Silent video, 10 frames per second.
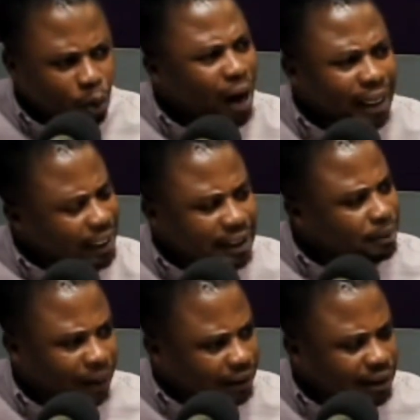why
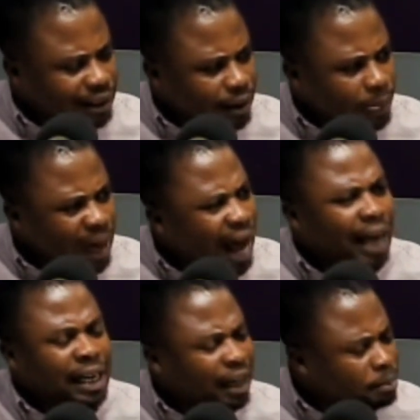8 months.
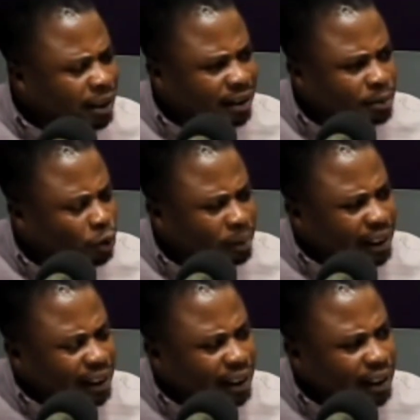Another ben team no
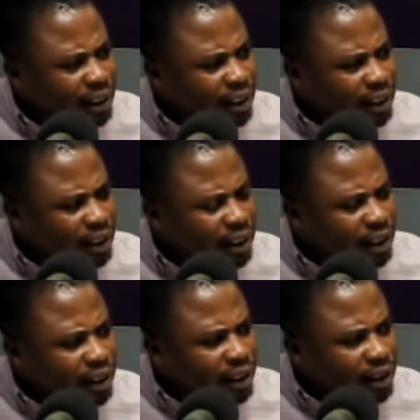be.
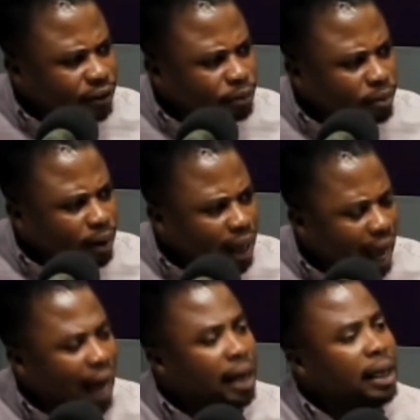
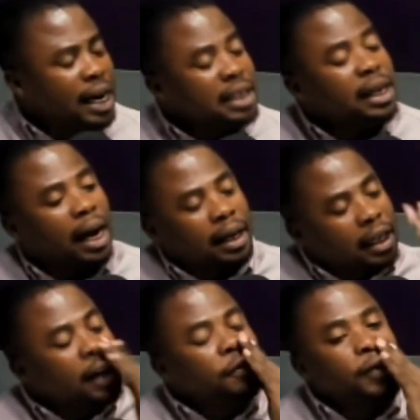Enya,
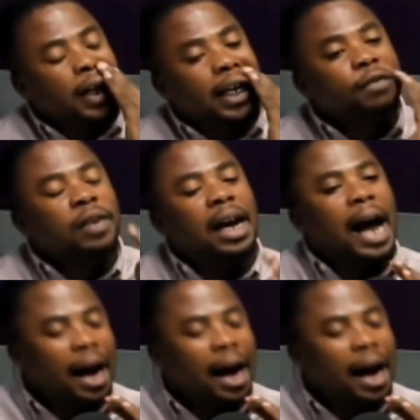if the